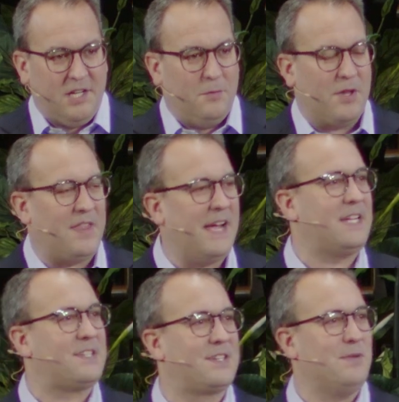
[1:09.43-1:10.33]
But
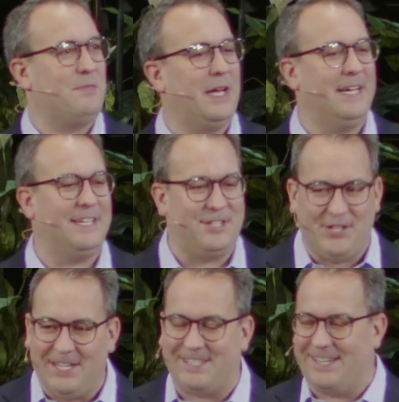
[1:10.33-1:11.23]
thanks be to
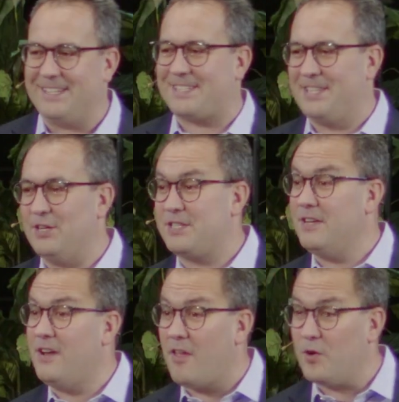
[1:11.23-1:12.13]
Jesus, there's
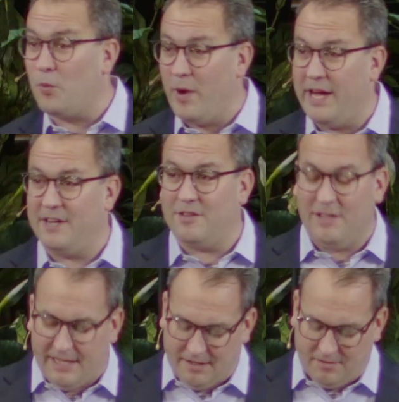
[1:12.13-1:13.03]
another way to
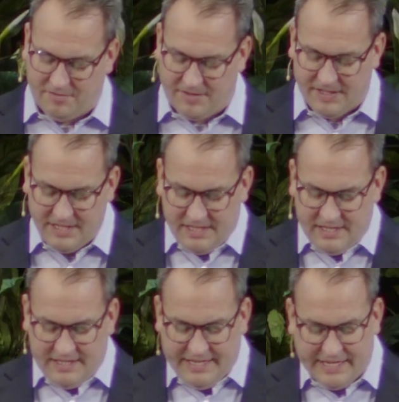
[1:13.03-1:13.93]
live
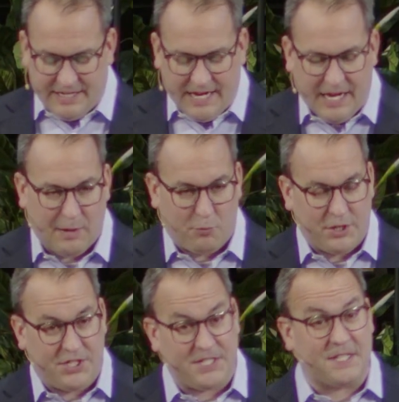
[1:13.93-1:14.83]
in him. When
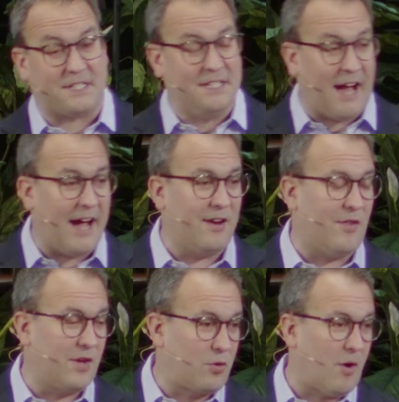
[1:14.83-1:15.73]
Jesus died on
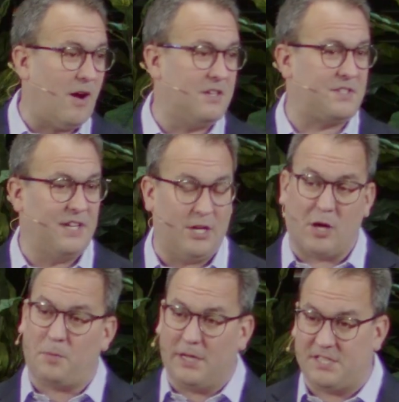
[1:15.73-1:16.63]
the cross in
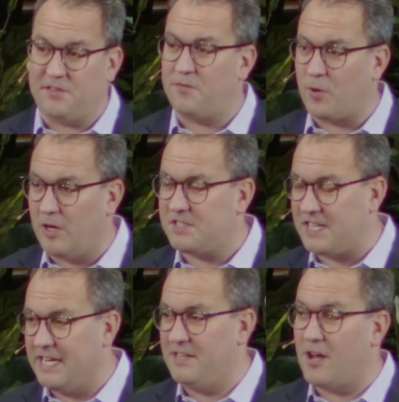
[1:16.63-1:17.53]
our place and for our
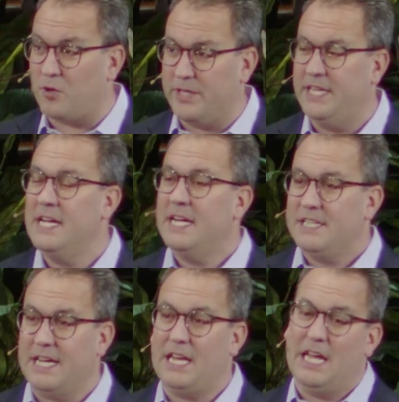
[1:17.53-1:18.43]
sake, not only
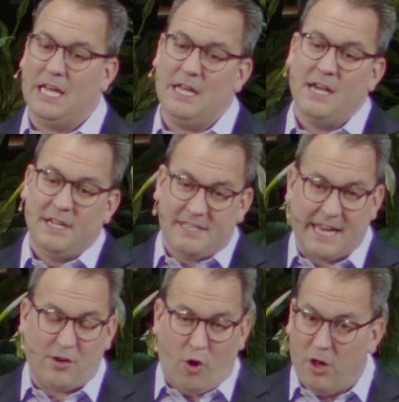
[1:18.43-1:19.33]
did he
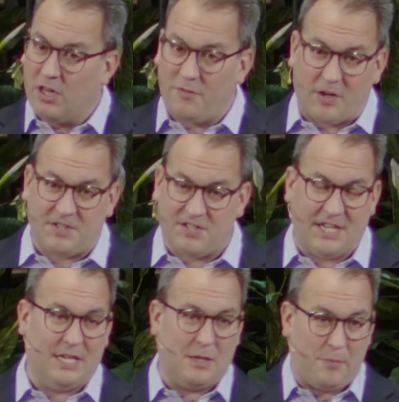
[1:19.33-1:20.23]
take all of our
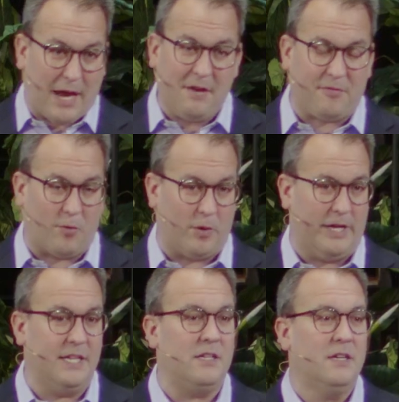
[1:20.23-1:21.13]
sin and pay for
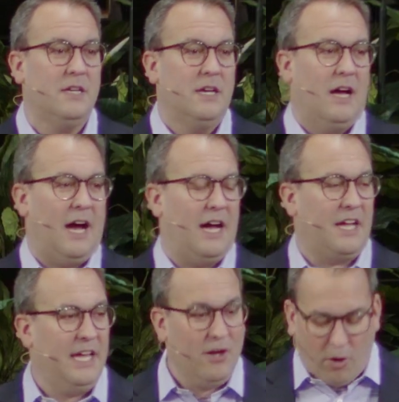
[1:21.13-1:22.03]
it, uh,
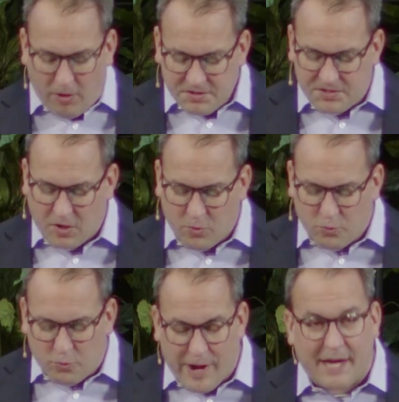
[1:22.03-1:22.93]
he also
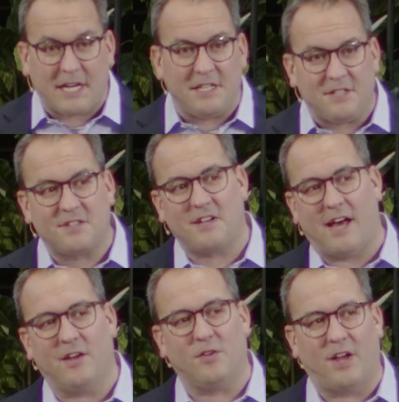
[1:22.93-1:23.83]

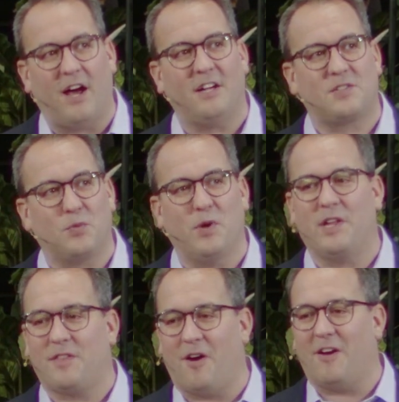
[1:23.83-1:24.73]
reconciled us
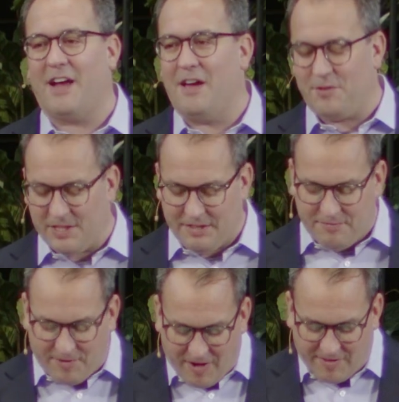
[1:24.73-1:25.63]
with our Heavenly
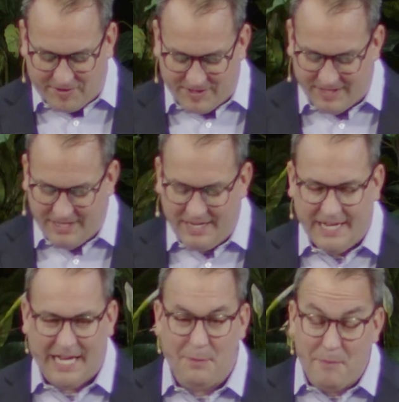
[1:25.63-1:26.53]
Father.
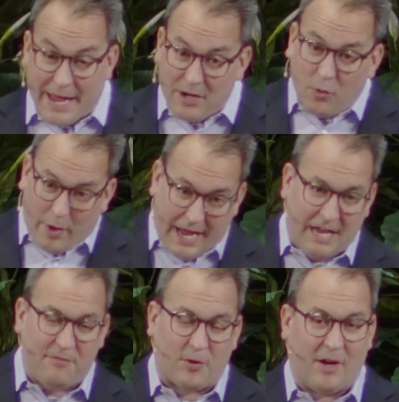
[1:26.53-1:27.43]
He made a
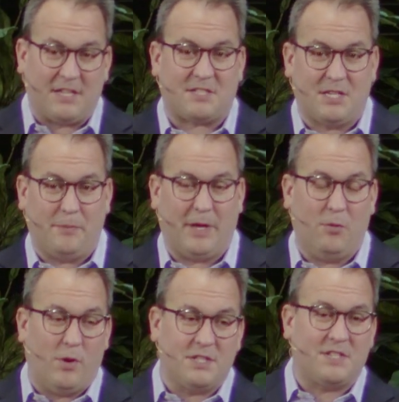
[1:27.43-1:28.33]
way for us to be
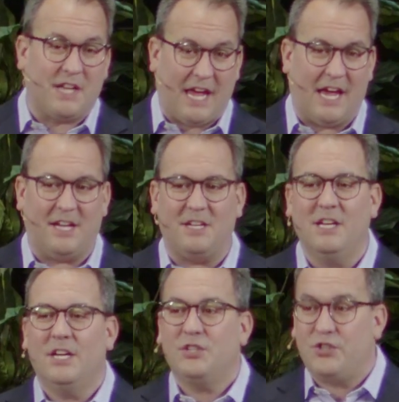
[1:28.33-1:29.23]
once again
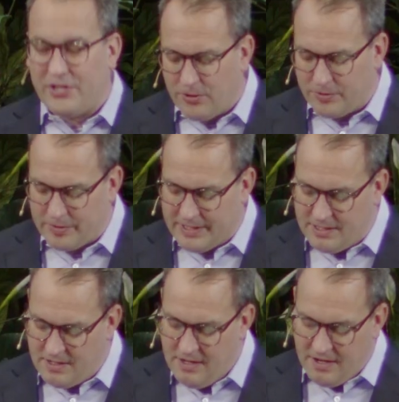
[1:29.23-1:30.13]

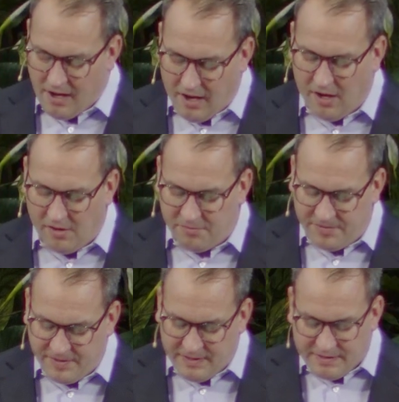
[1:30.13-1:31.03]
children
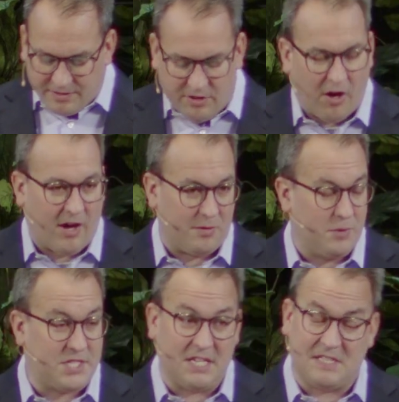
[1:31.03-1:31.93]
of God,
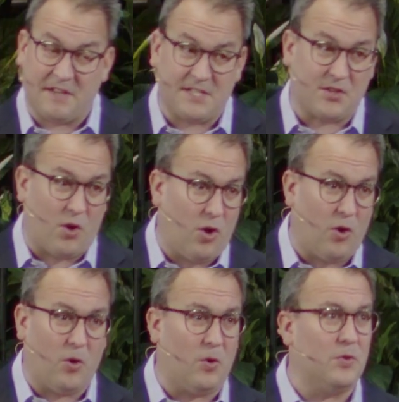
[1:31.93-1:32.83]
which gives us a
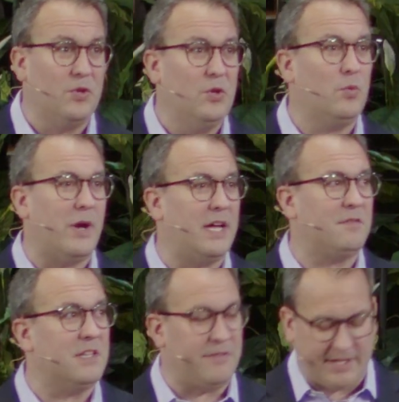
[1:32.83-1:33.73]
whole new way
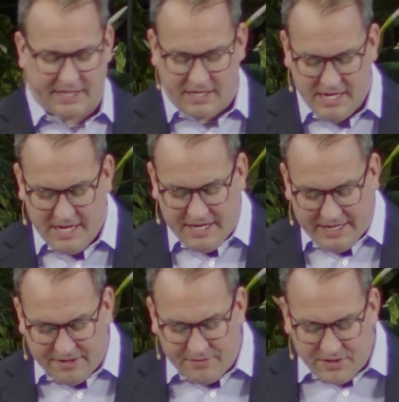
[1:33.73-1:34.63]
of living
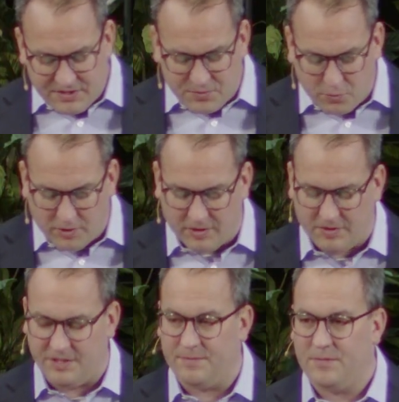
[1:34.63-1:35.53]
in this
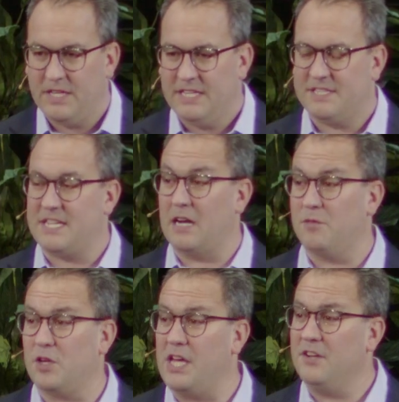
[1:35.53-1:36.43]
world. Instead of
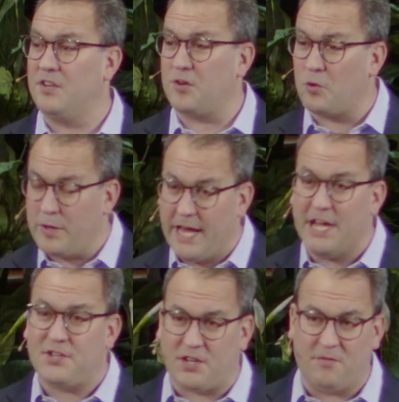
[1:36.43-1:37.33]
looking to
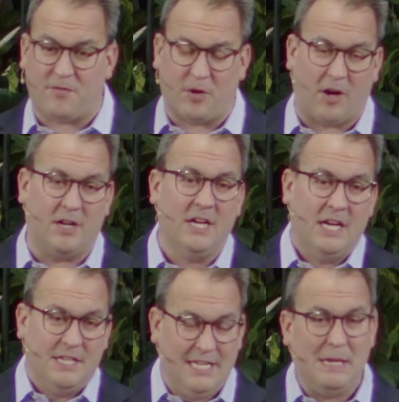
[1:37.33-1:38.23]
creation for
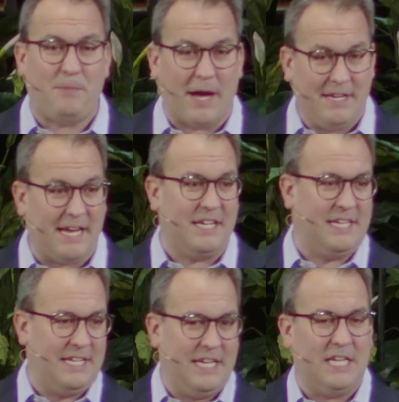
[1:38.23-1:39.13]
our deep
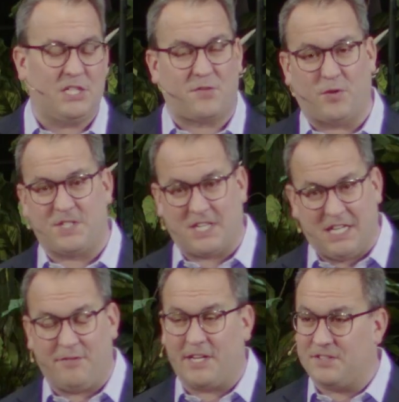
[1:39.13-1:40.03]
identity needs for
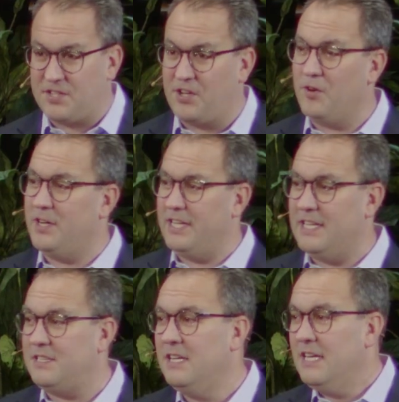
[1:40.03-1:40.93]
significance, security,
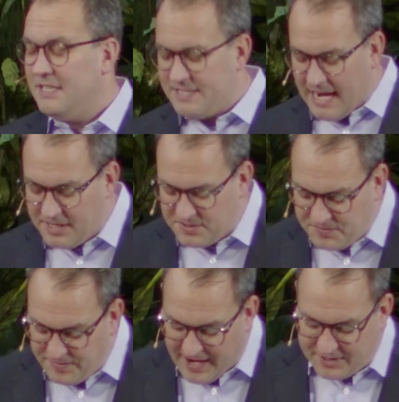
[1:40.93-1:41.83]
and
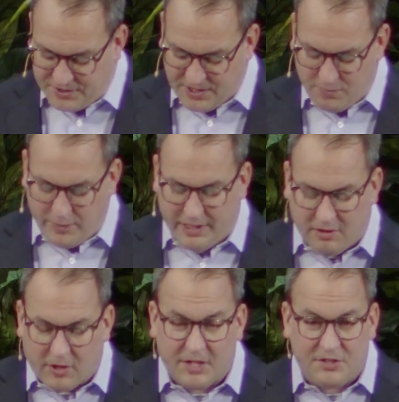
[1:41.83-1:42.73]
satisfaction, we
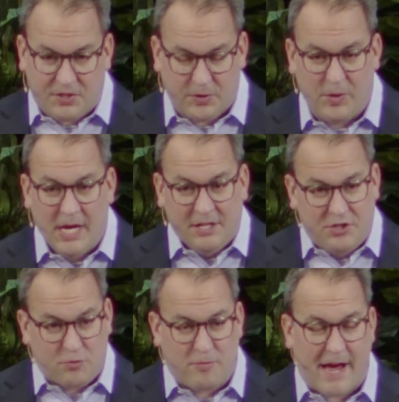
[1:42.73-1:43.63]
learn to
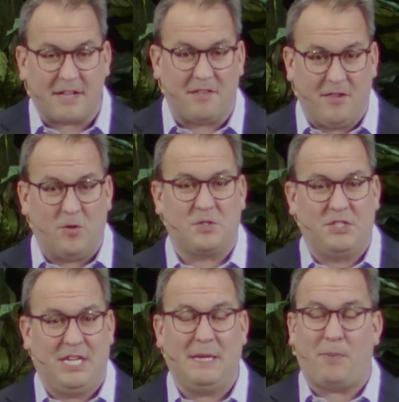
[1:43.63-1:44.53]
direct those
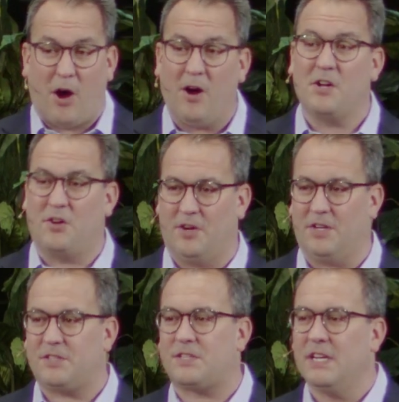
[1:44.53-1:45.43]
deep
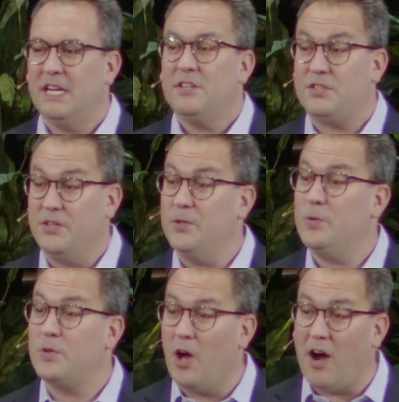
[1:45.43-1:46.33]
hungers
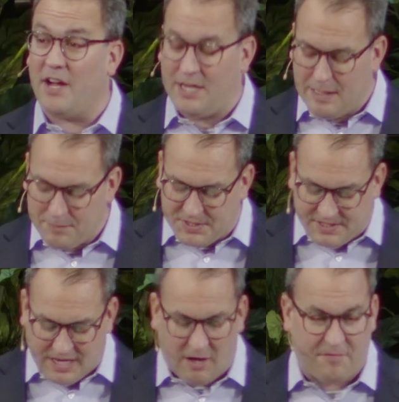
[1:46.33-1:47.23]
to God
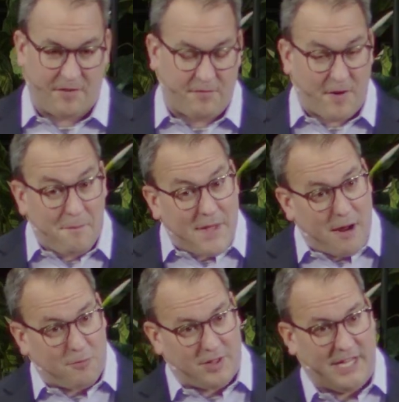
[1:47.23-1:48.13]
himself. And from
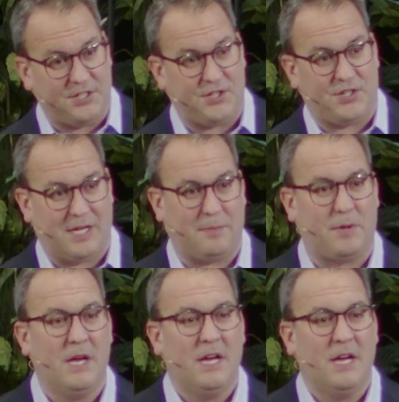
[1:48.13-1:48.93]
that relationship,